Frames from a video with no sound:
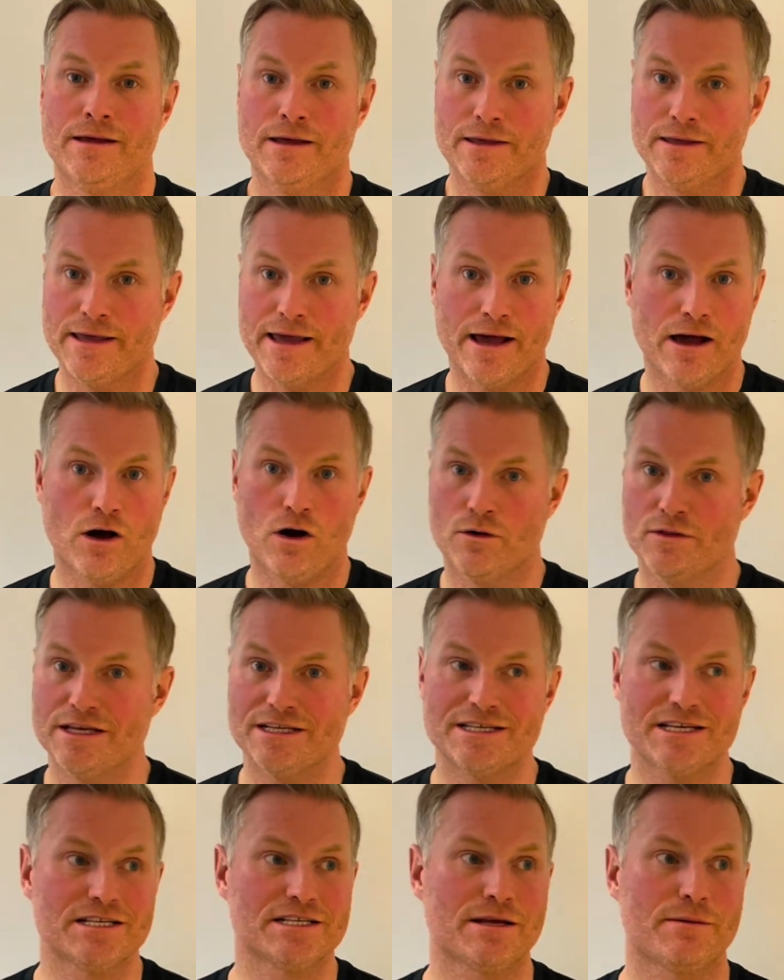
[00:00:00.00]
Yeah, oh,
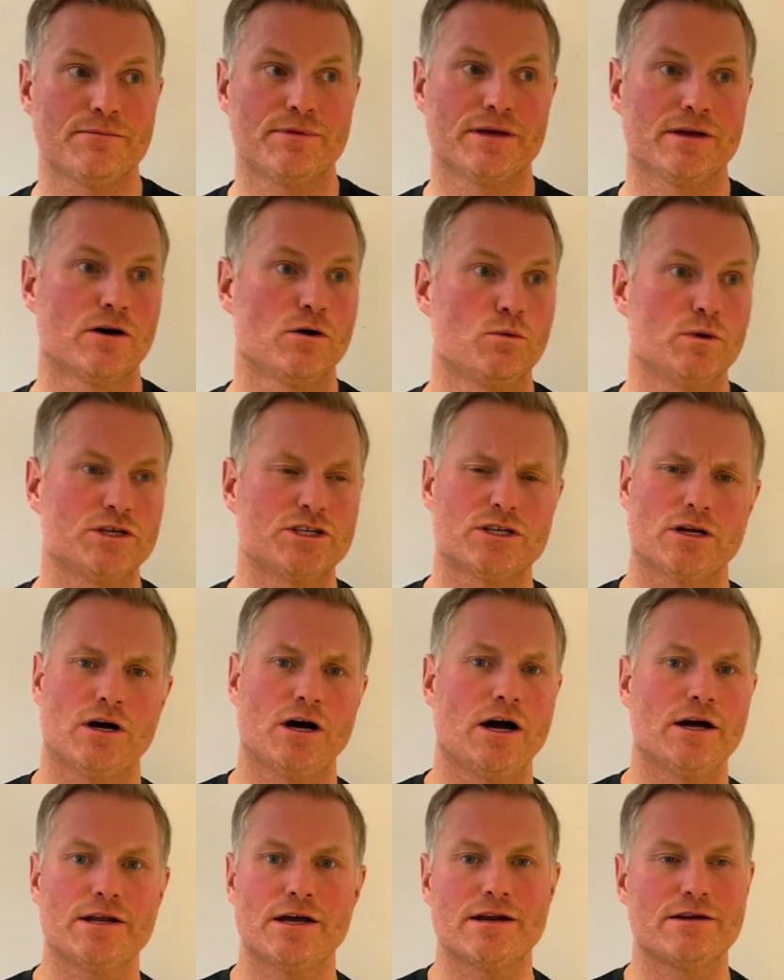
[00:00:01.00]
this is something I wish, like,
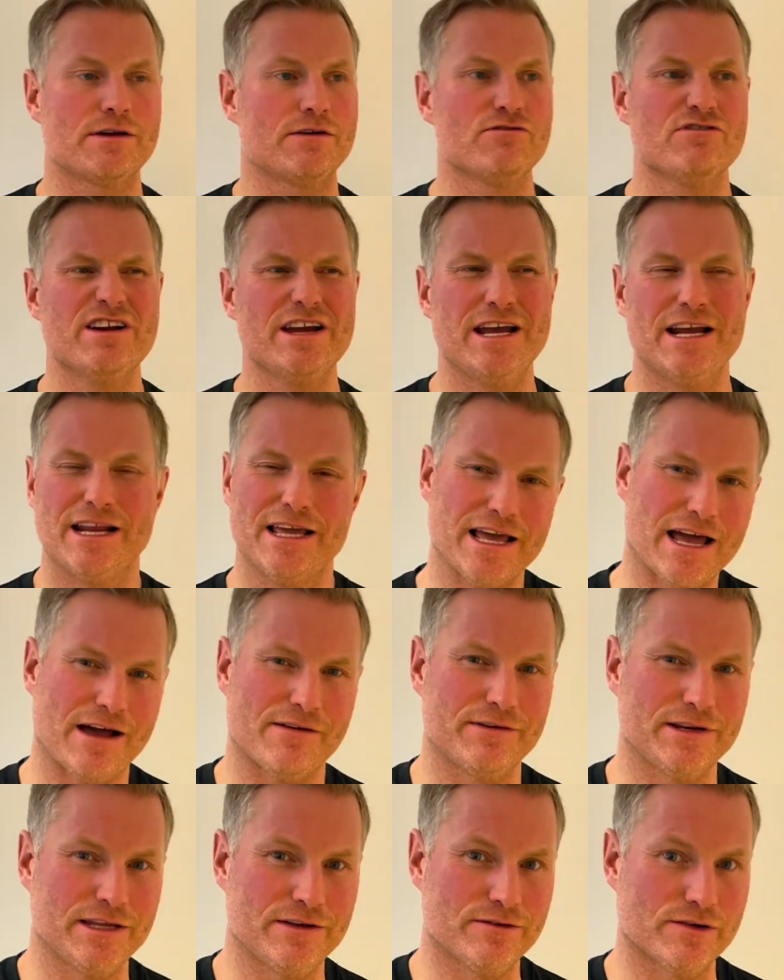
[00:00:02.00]
I don't really
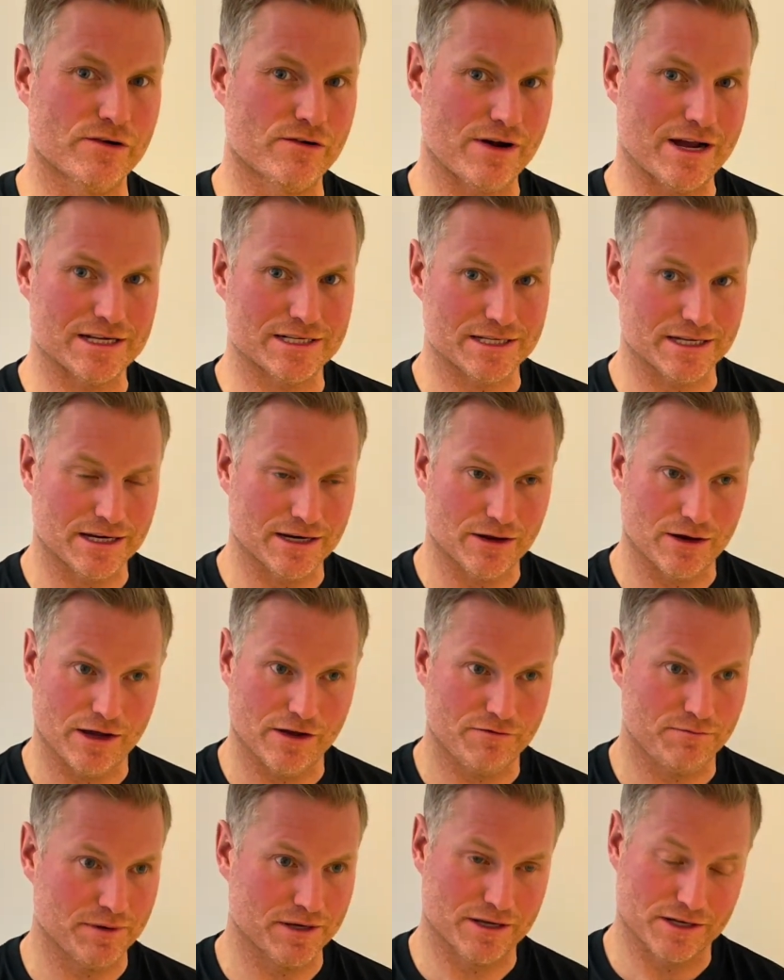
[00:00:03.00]
have any regrets in
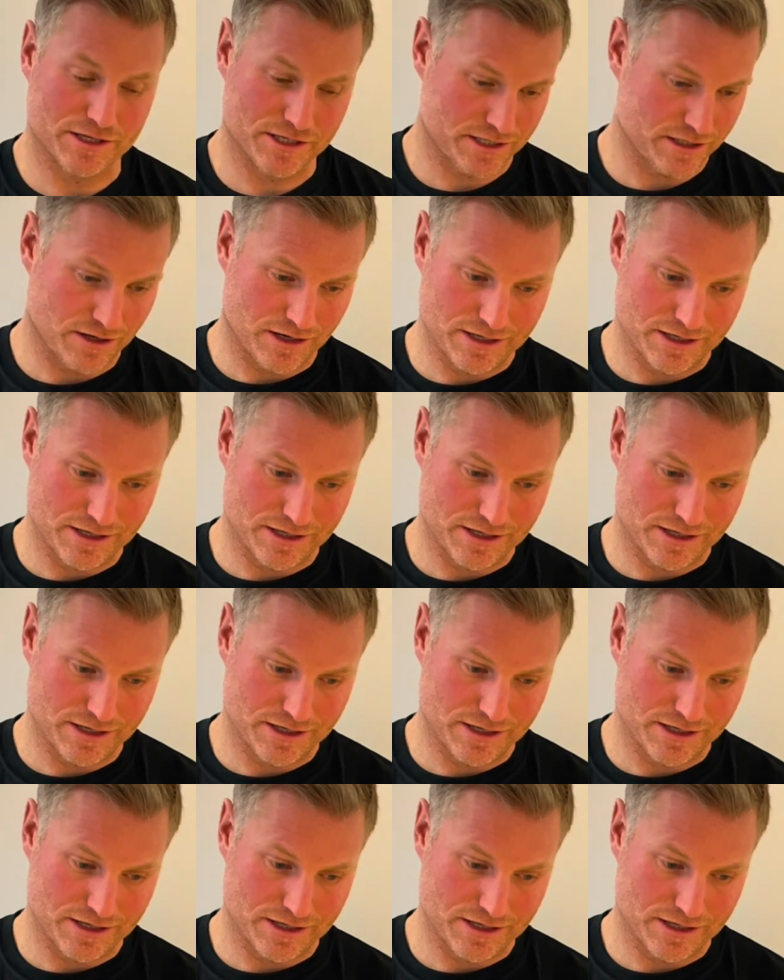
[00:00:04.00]
life because